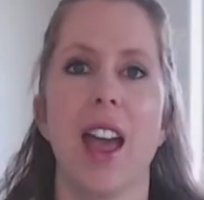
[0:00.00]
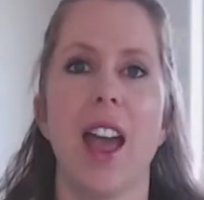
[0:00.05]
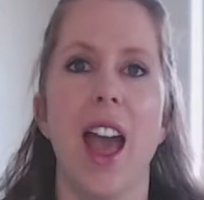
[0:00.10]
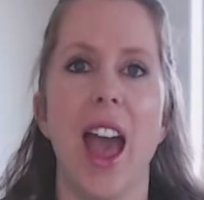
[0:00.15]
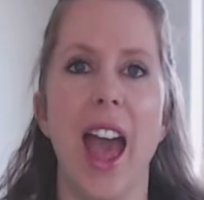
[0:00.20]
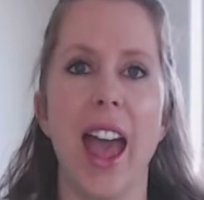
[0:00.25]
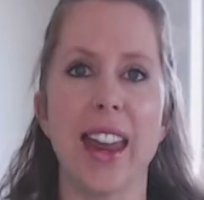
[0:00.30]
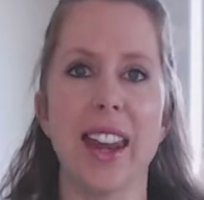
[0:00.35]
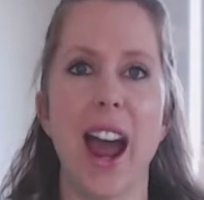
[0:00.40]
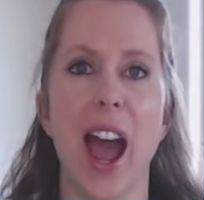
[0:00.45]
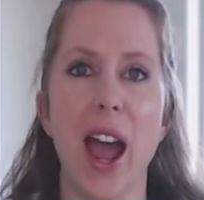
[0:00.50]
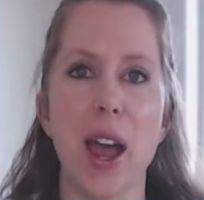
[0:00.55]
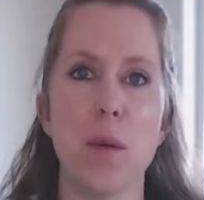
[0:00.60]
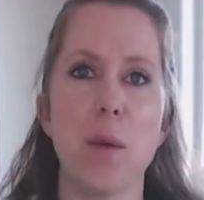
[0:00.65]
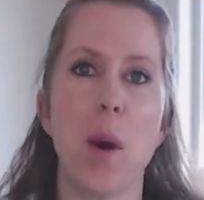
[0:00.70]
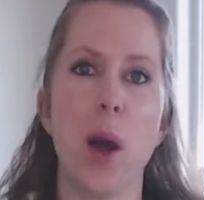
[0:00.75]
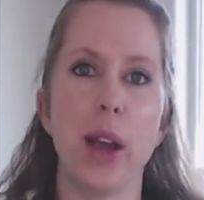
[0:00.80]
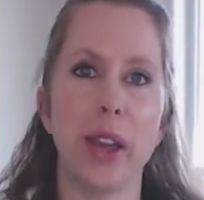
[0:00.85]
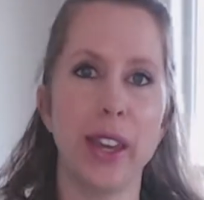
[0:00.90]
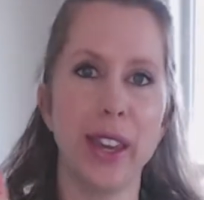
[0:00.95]
And I
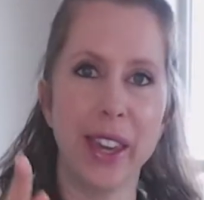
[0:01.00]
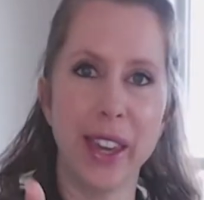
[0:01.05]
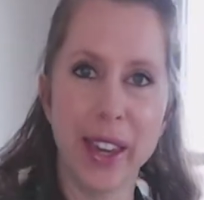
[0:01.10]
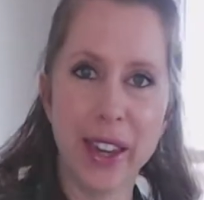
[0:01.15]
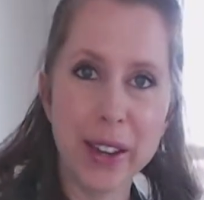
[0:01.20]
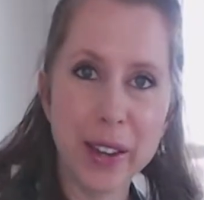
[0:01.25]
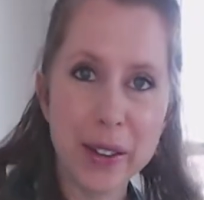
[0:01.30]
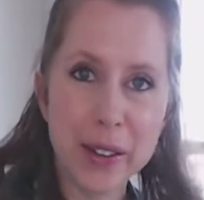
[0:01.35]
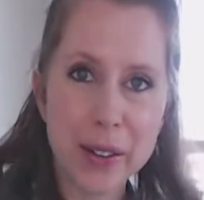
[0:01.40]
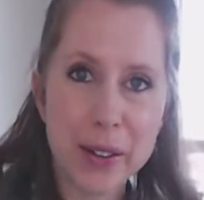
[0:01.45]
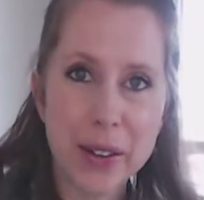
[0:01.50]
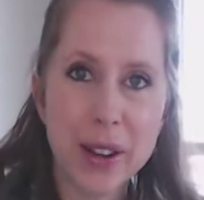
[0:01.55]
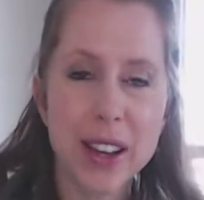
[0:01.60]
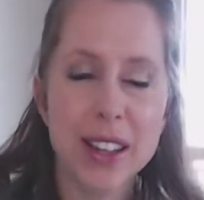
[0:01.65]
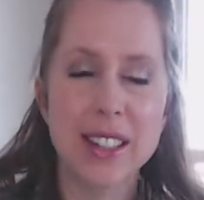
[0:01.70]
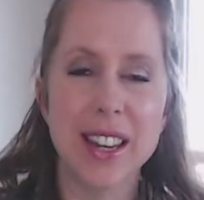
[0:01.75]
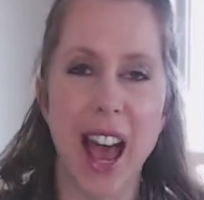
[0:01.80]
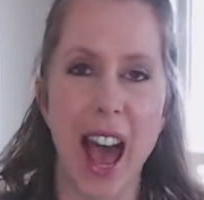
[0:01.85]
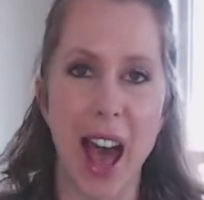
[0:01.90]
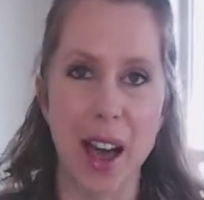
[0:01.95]
want you
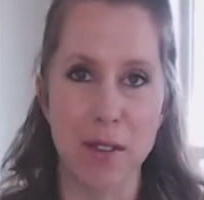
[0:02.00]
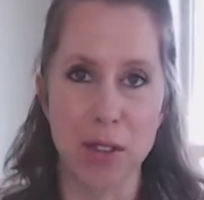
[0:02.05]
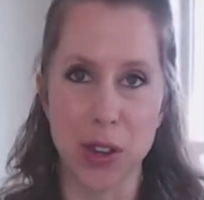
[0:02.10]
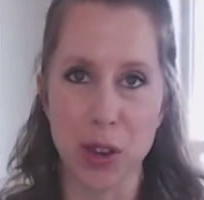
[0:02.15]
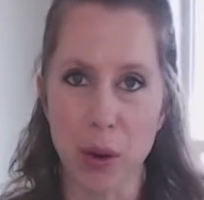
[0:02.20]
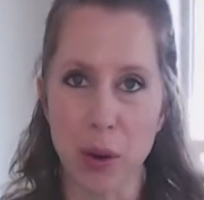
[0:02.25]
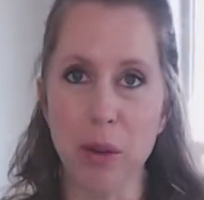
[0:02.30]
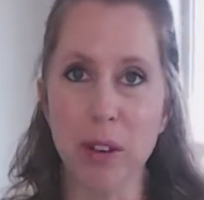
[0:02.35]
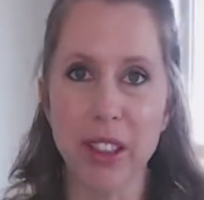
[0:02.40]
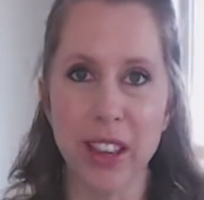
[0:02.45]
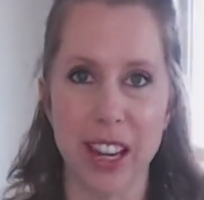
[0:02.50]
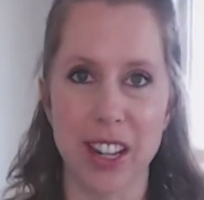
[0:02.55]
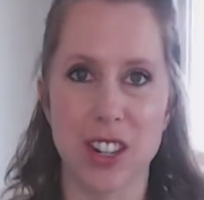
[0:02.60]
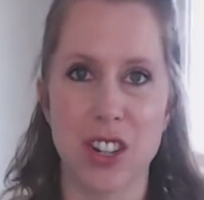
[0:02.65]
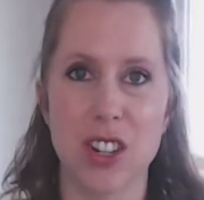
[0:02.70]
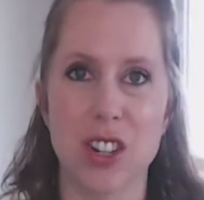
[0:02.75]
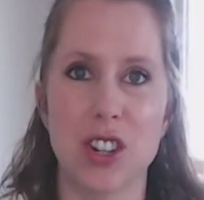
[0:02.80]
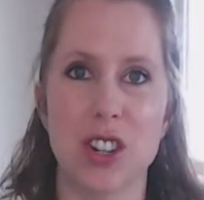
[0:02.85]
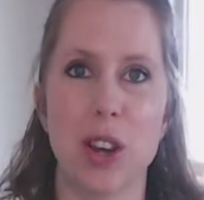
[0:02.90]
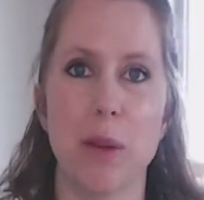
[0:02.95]
to have your
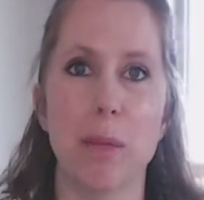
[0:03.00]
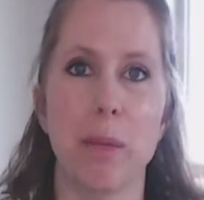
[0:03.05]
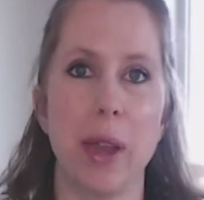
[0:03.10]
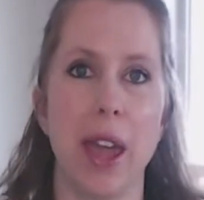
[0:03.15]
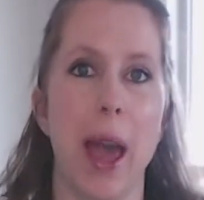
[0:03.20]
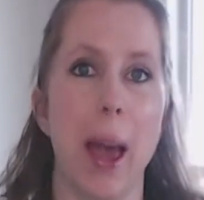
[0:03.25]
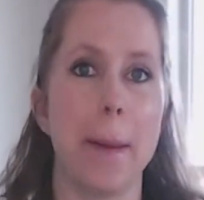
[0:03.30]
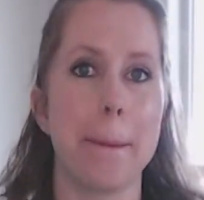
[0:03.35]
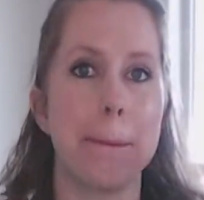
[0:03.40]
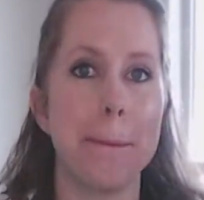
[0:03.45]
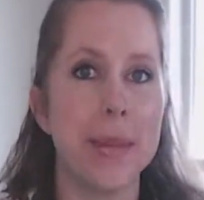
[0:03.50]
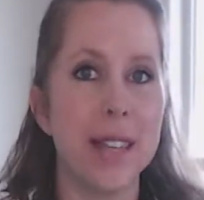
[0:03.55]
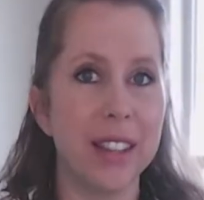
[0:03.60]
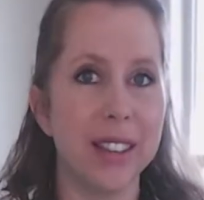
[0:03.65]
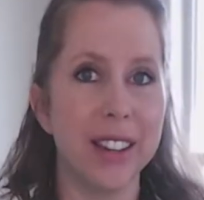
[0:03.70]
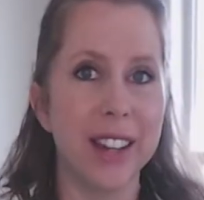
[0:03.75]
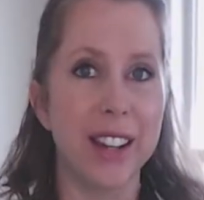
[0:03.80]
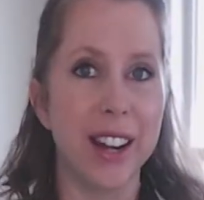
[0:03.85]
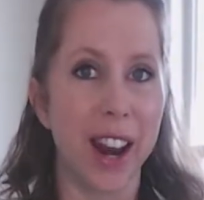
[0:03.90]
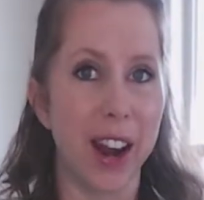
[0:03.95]
relationship be at
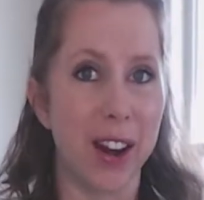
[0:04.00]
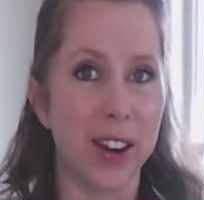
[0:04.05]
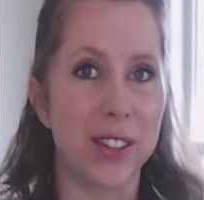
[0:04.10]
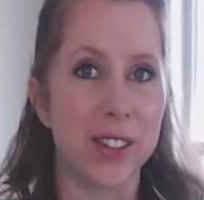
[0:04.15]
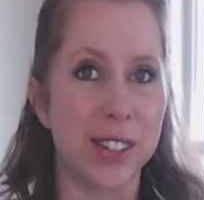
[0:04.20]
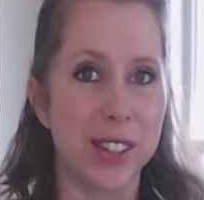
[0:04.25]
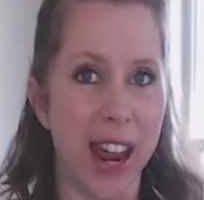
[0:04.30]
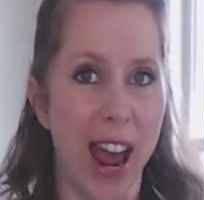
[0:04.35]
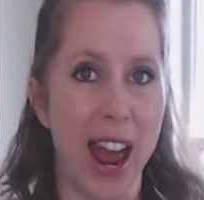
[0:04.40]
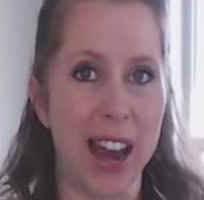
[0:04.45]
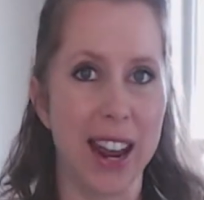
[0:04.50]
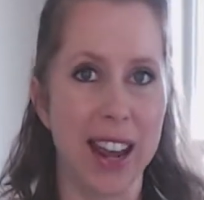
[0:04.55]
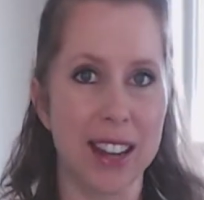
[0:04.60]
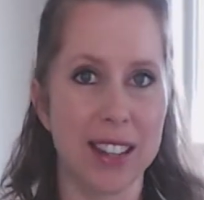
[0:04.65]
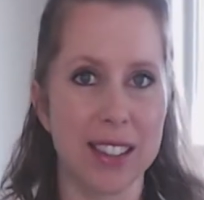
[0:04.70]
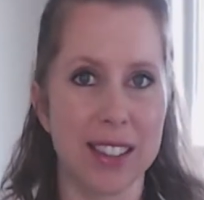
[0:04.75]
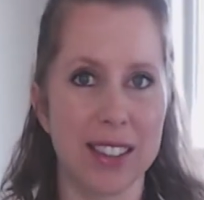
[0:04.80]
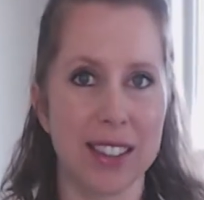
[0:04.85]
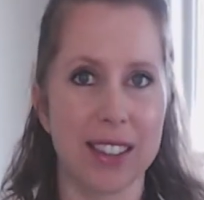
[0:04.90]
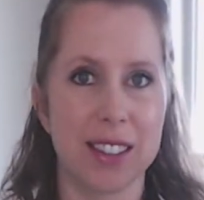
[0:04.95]
millionaire
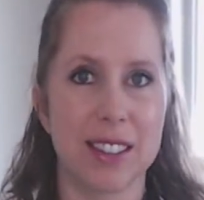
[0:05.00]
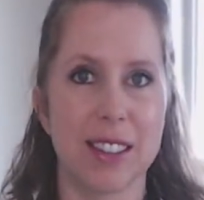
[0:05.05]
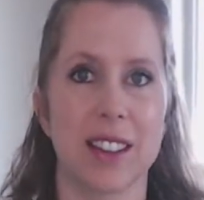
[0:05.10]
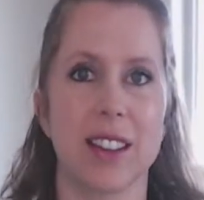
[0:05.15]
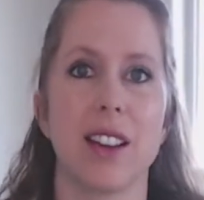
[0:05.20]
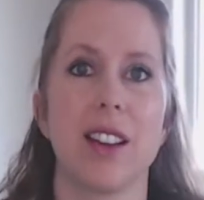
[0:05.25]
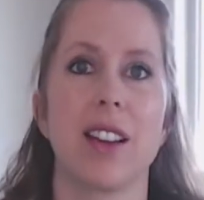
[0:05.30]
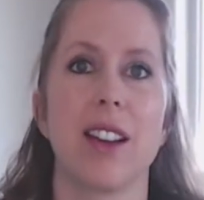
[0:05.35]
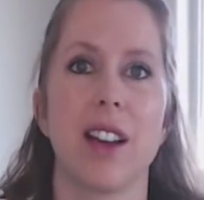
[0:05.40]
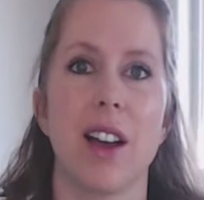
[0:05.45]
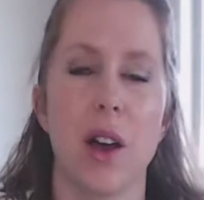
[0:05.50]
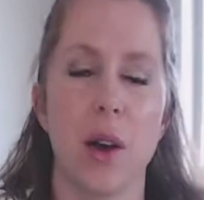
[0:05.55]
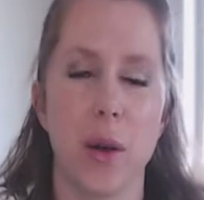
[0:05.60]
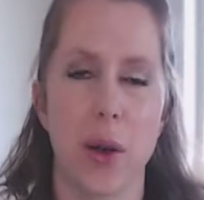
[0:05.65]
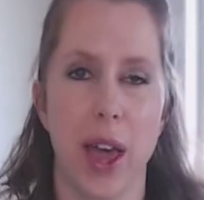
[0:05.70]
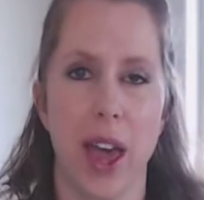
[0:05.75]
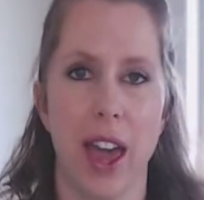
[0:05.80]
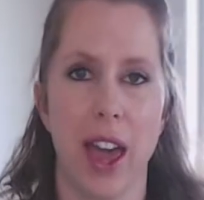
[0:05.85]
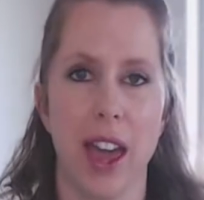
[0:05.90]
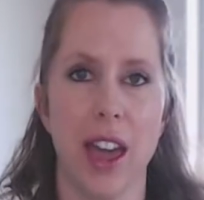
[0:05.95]
status,
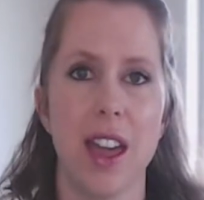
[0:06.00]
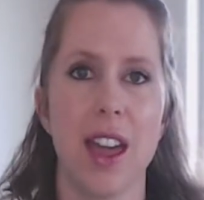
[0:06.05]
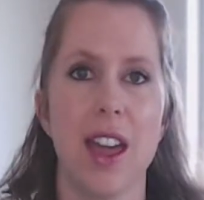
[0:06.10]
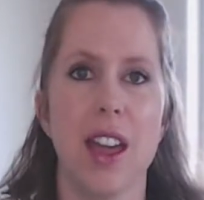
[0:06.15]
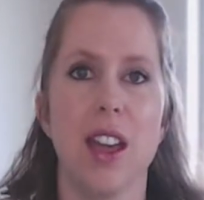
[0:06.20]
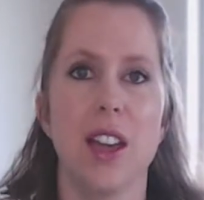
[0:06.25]
okay?